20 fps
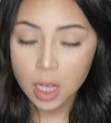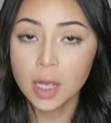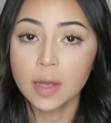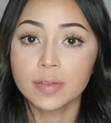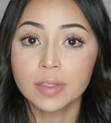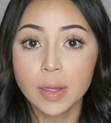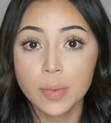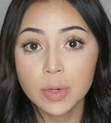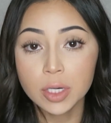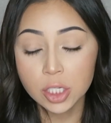
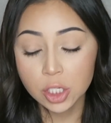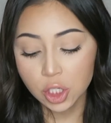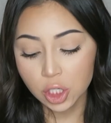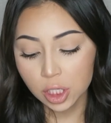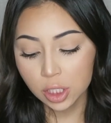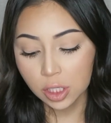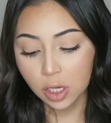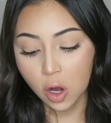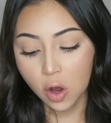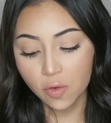If someone is
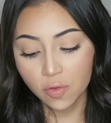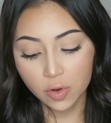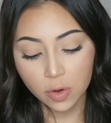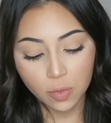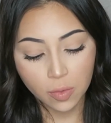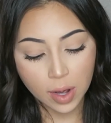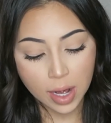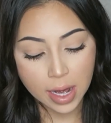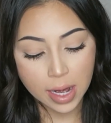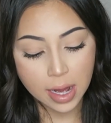just
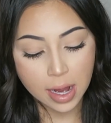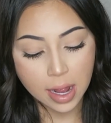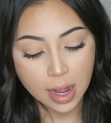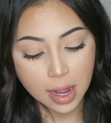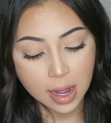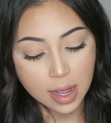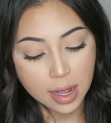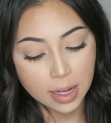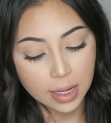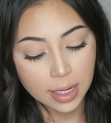overweight
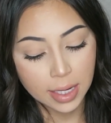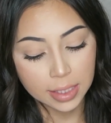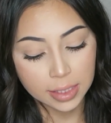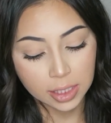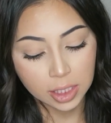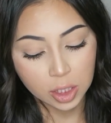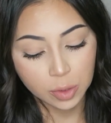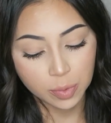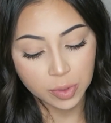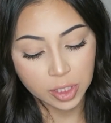and
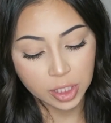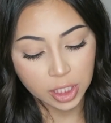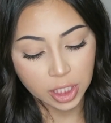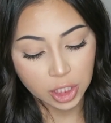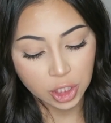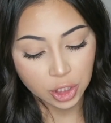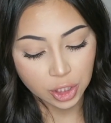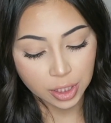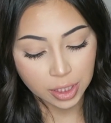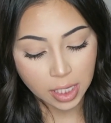gets this
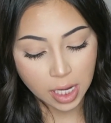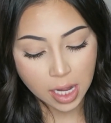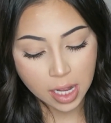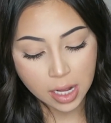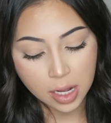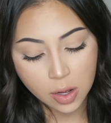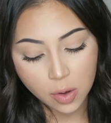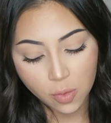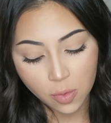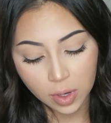procedure
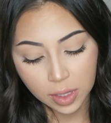done,